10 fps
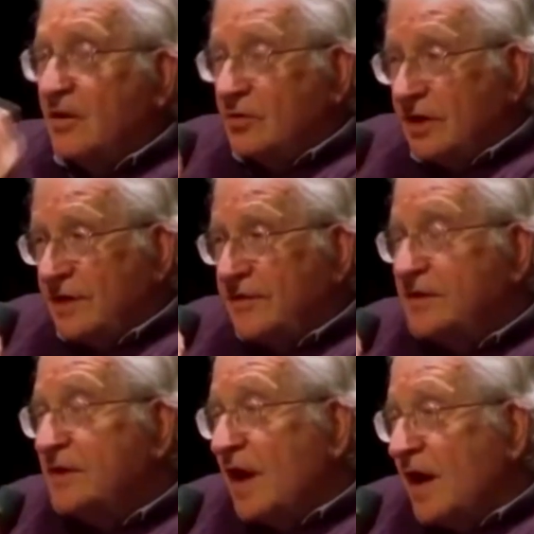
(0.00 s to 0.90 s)
only if
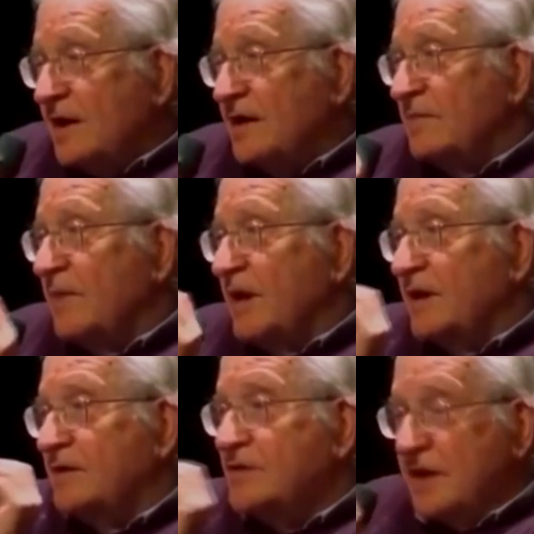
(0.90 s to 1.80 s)
it's guided
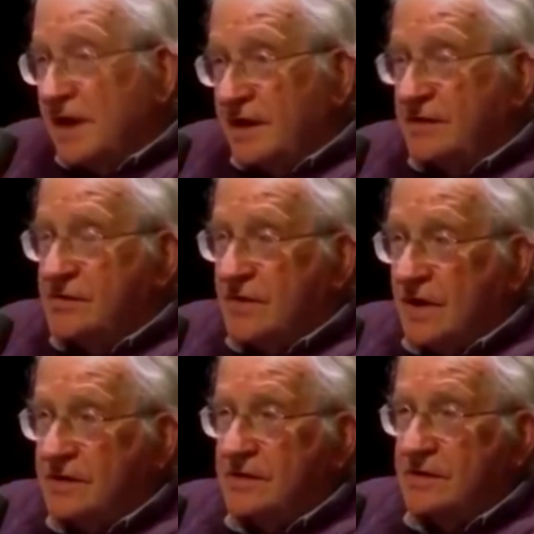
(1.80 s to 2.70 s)
by genetic
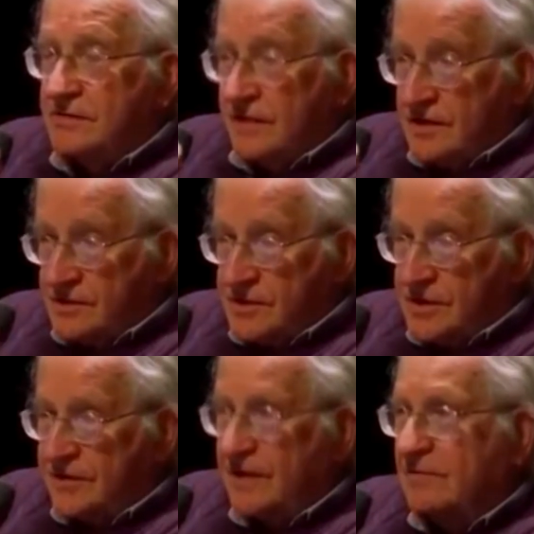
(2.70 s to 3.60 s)
instructions, very
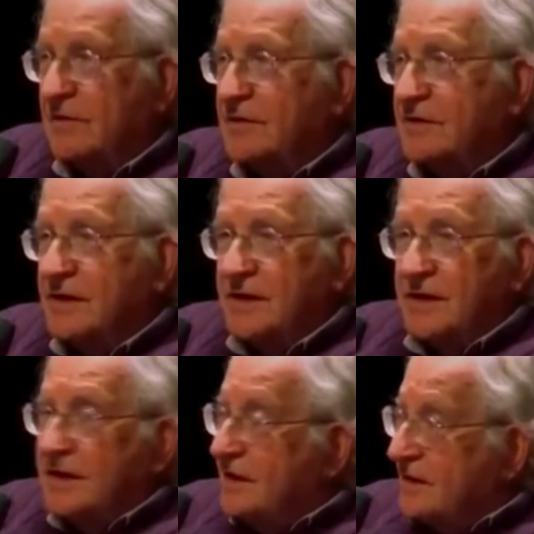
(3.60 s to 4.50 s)
specific ones.
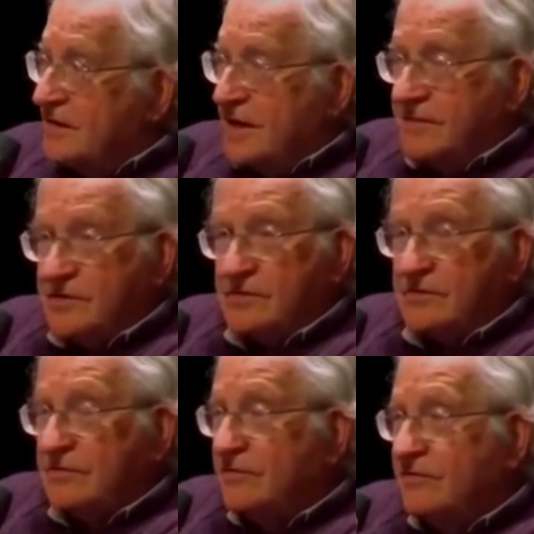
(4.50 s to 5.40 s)
The same is
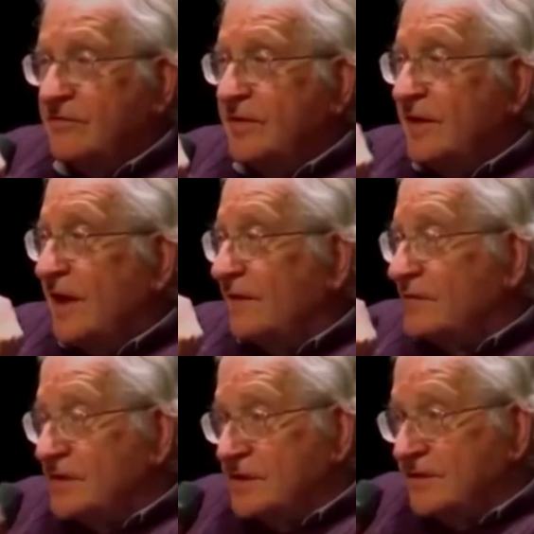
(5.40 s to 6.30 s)
true of
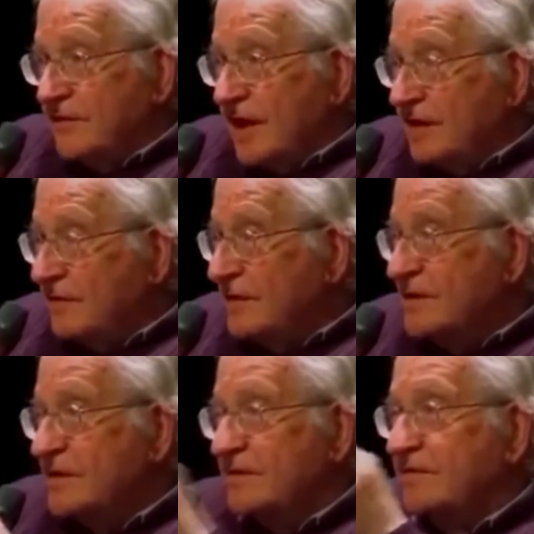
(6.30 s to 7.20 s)
acquisition of
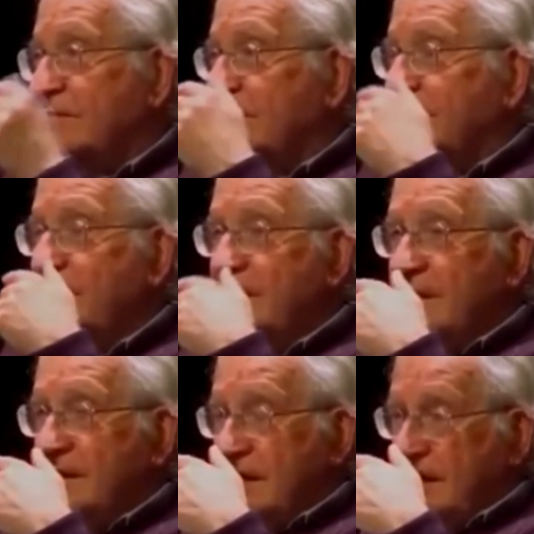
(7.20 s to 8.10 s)
language, of
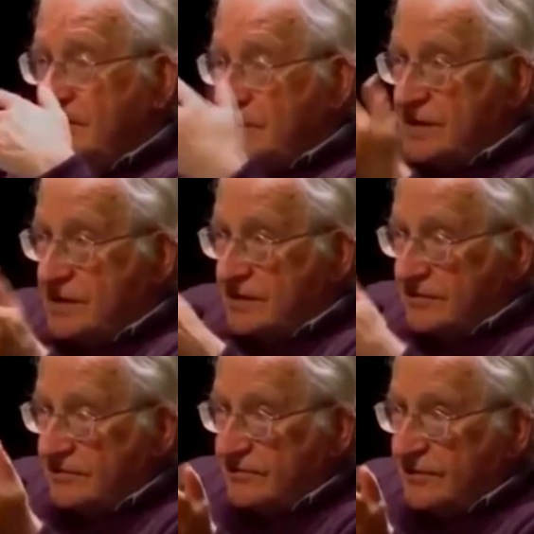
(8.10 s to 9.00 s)
acquisition
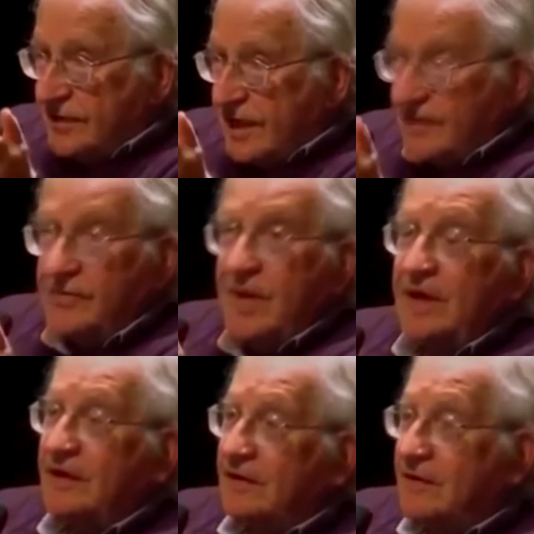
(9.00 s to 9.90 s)
of
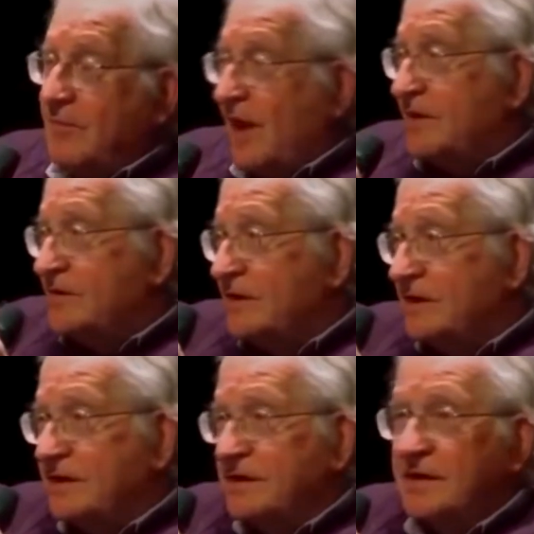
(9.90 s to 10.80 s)
arithmetical
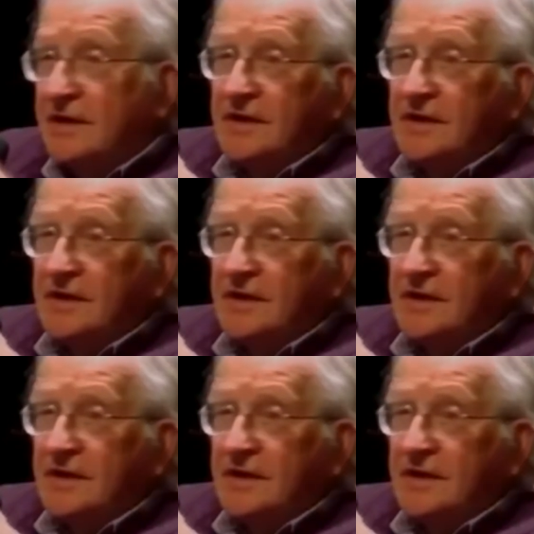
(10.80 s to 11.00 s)
capacity,